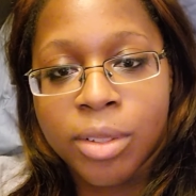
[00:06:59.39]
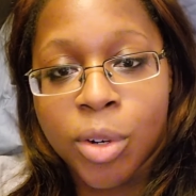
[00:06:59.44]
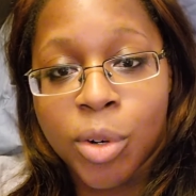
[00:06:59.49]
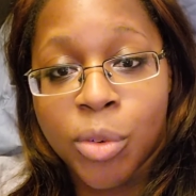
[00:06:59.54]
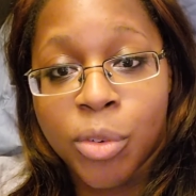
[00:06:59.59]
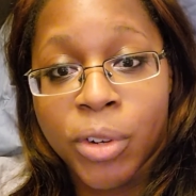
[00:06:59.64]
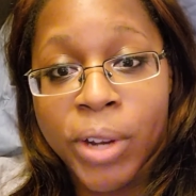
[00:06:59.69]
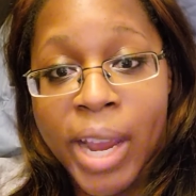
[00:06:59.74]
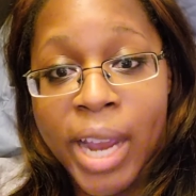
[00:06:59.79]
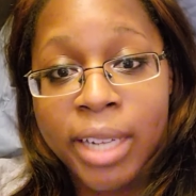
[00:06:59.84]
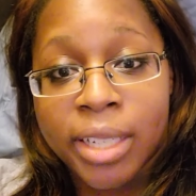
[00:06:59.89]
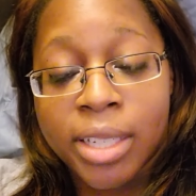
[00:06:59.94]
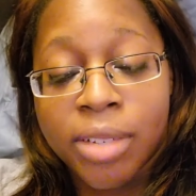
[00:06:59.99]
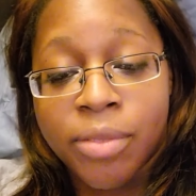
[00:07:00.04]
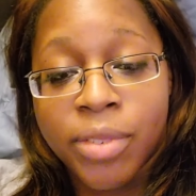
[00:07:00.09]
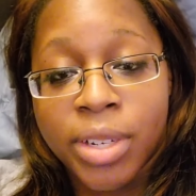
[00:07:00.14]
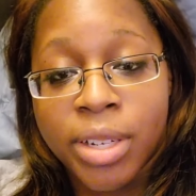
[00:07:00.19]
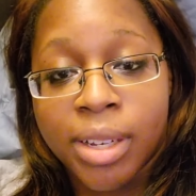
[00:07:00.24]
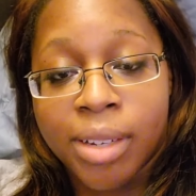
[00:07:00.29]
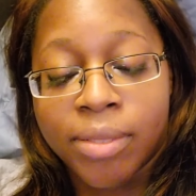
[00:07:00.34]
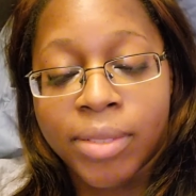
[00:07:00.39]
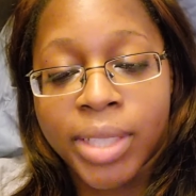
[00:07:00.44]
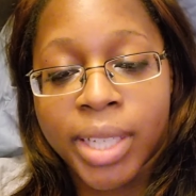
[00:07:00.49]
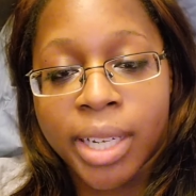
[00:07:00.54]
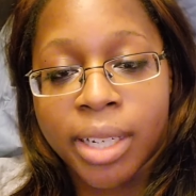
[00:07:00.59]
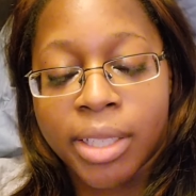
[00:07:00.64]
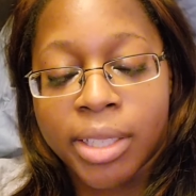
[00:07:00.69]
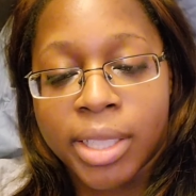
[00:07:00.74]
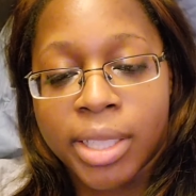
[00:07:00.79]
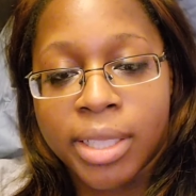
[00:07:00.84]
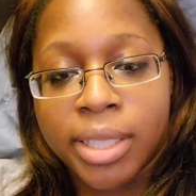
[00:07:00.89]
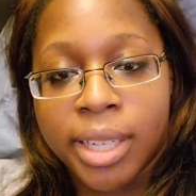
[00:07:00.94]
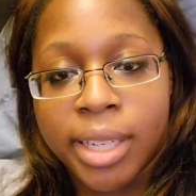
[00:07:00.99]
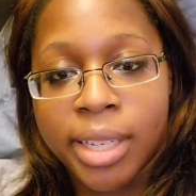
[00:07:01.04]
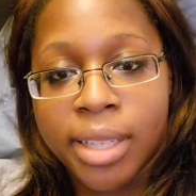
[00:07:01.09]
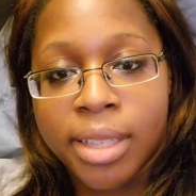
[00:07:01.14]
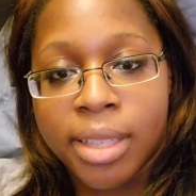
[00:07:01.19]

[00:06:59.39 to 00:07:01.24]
overactive enough to actually take